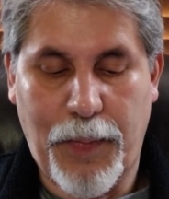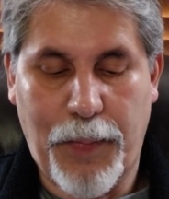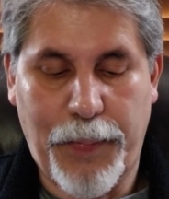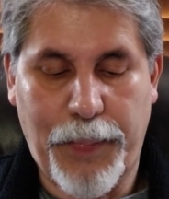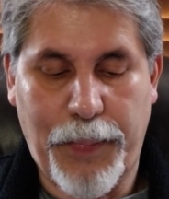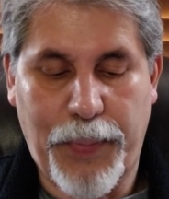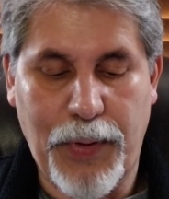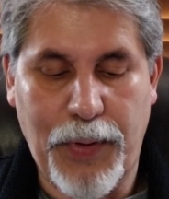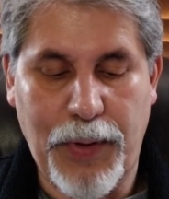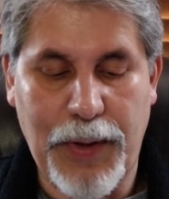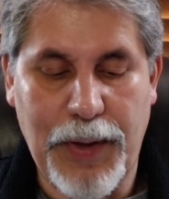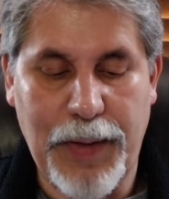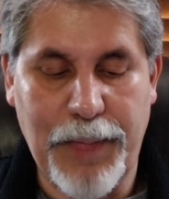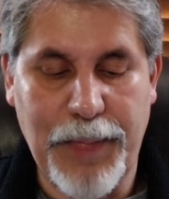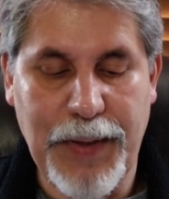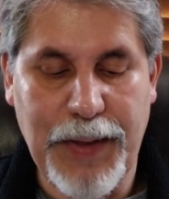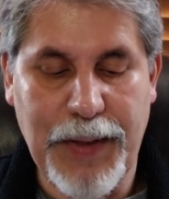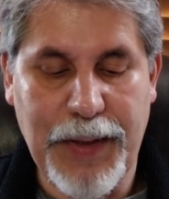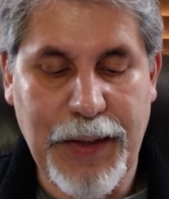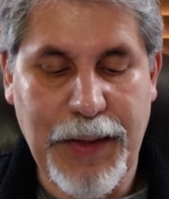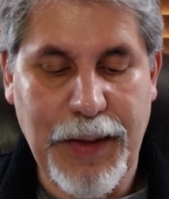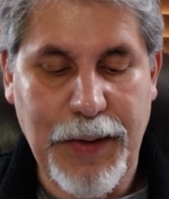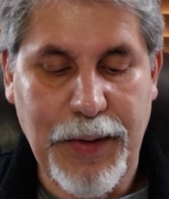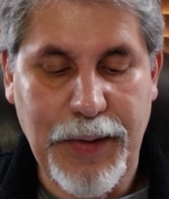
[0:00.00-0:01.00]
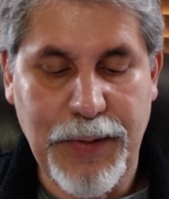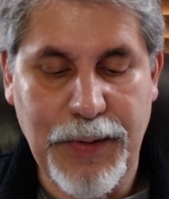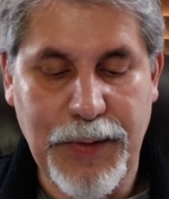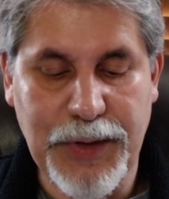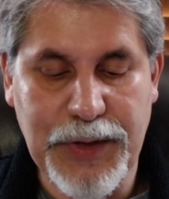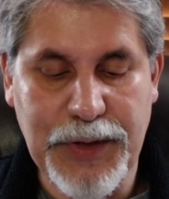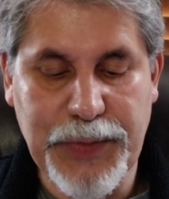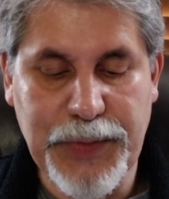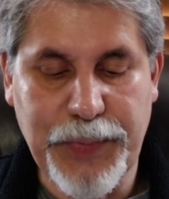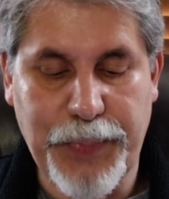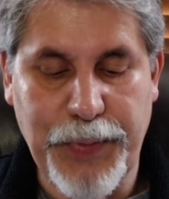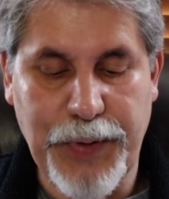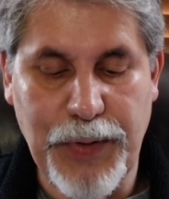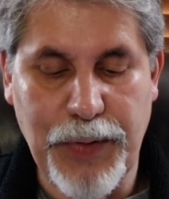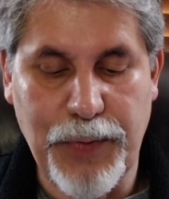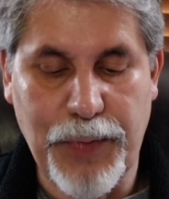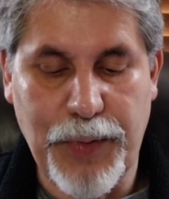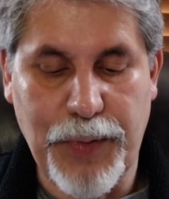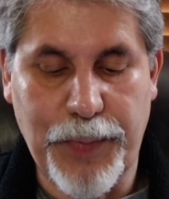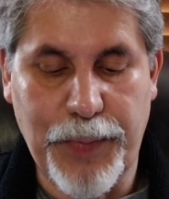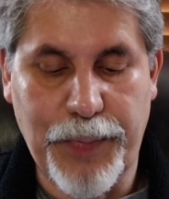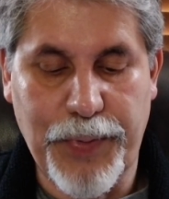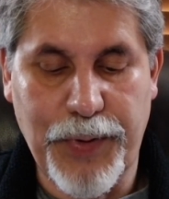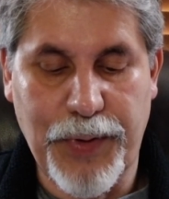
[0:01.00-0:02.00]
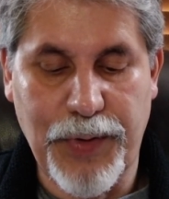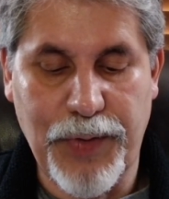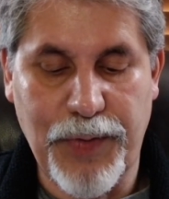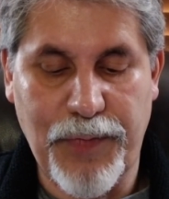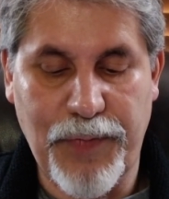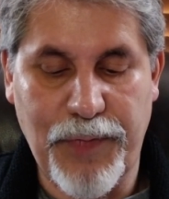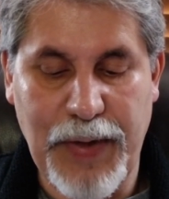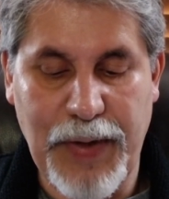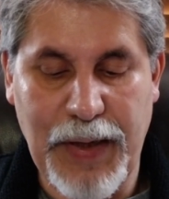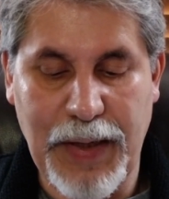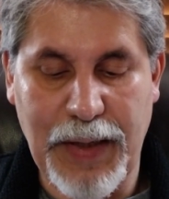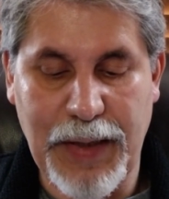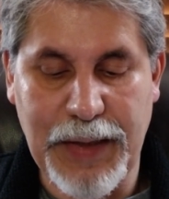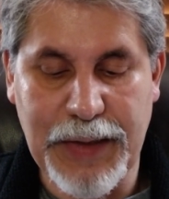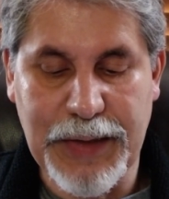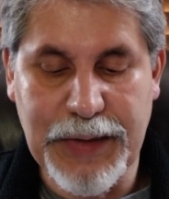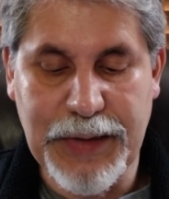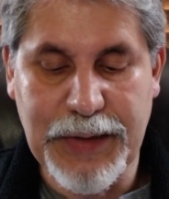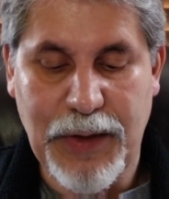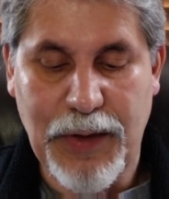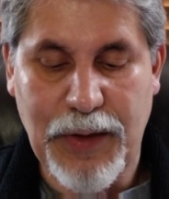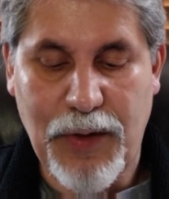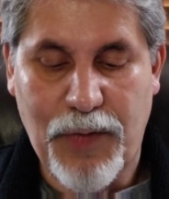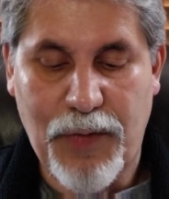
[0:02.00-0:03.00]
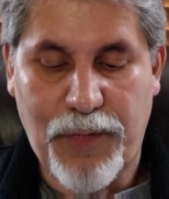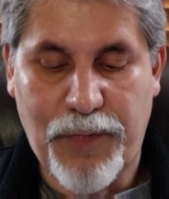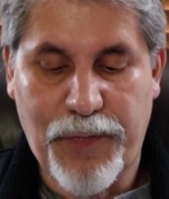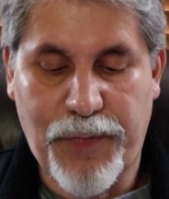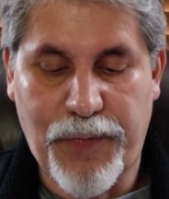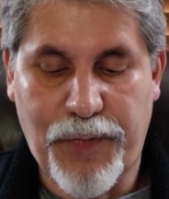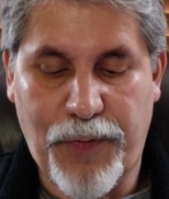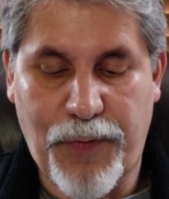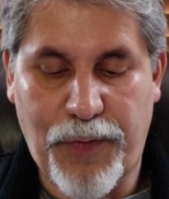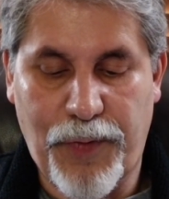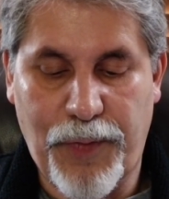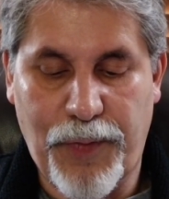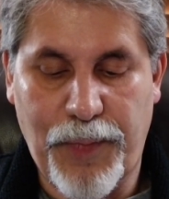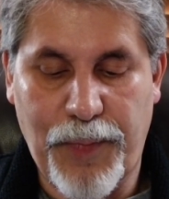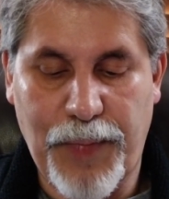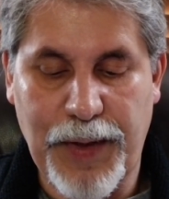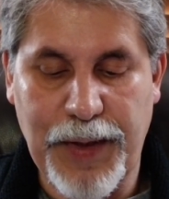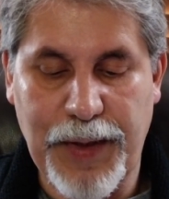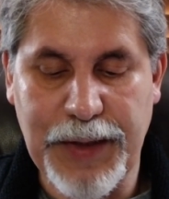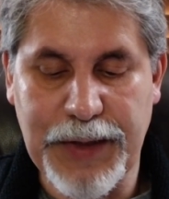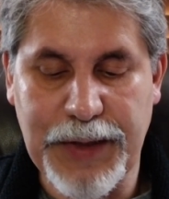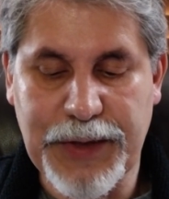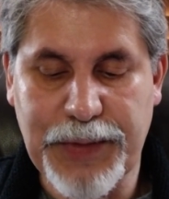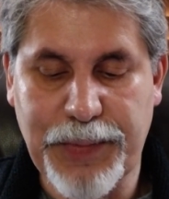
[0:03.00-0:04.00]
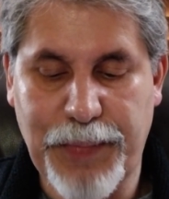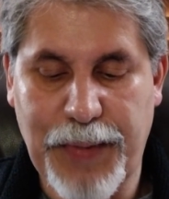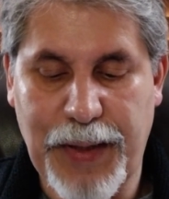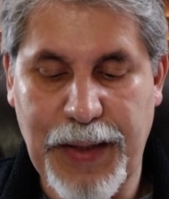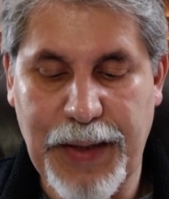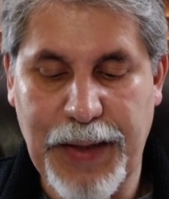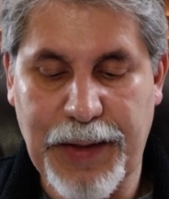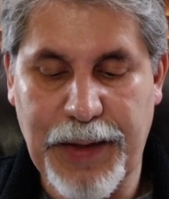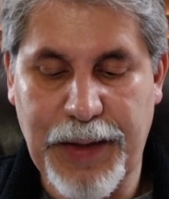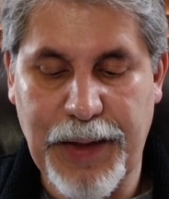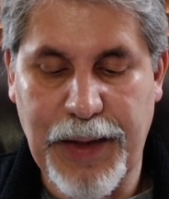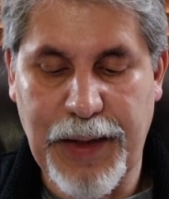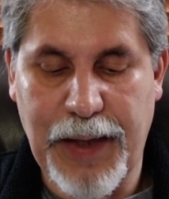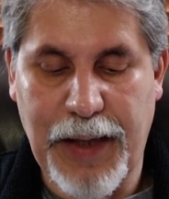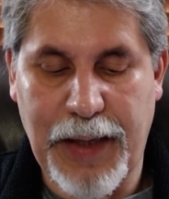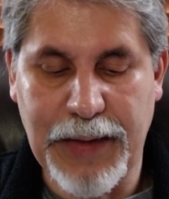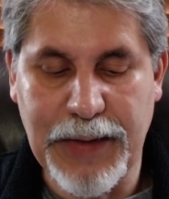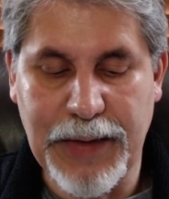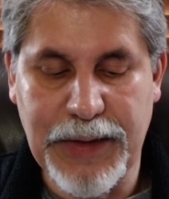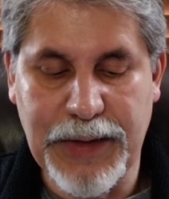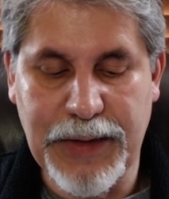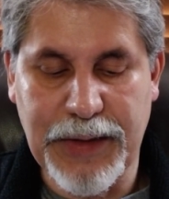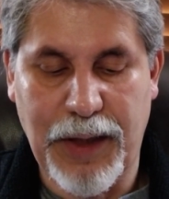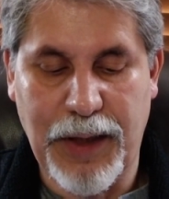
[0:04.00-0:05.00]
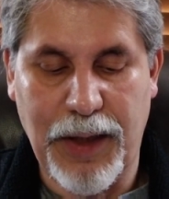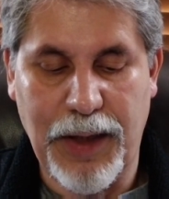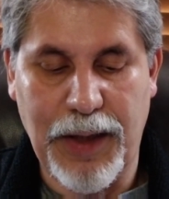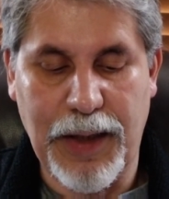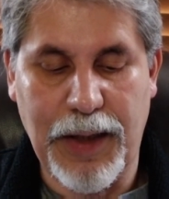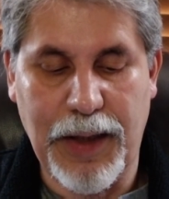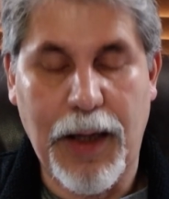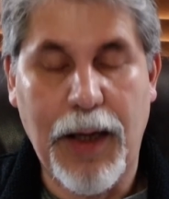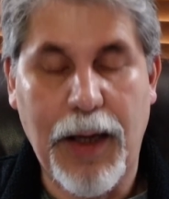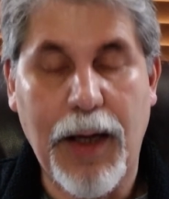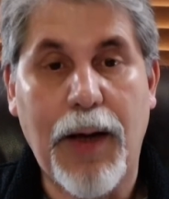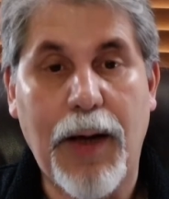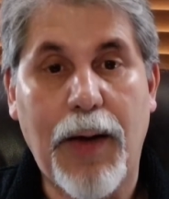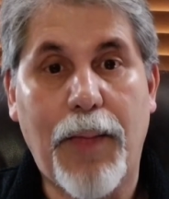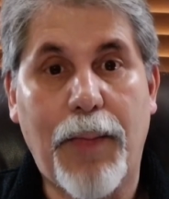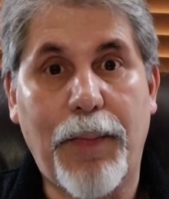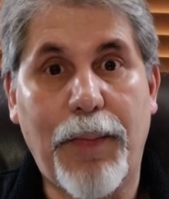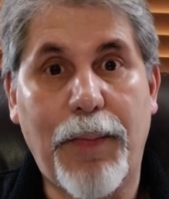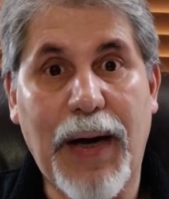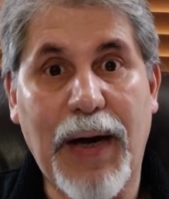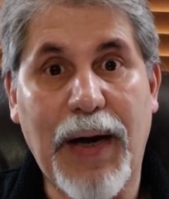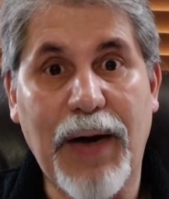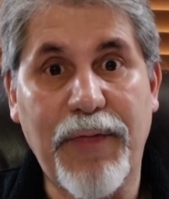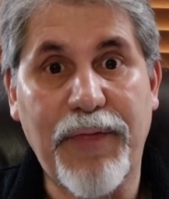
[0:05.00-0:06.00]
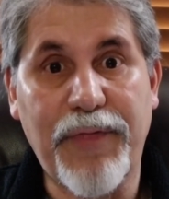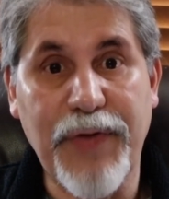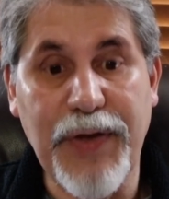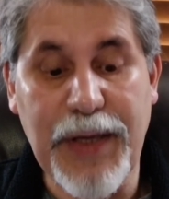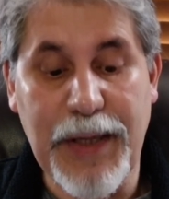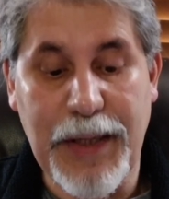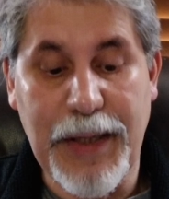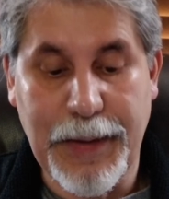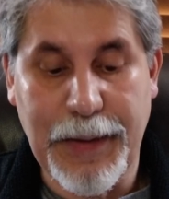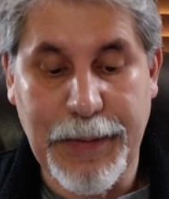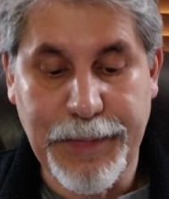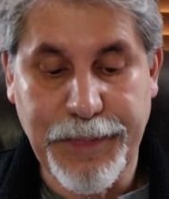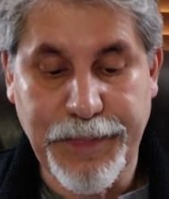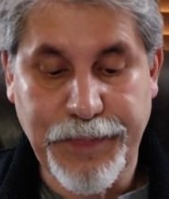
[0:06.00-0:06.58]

polemic dispute with Brother Velez for his making and selling Mavi.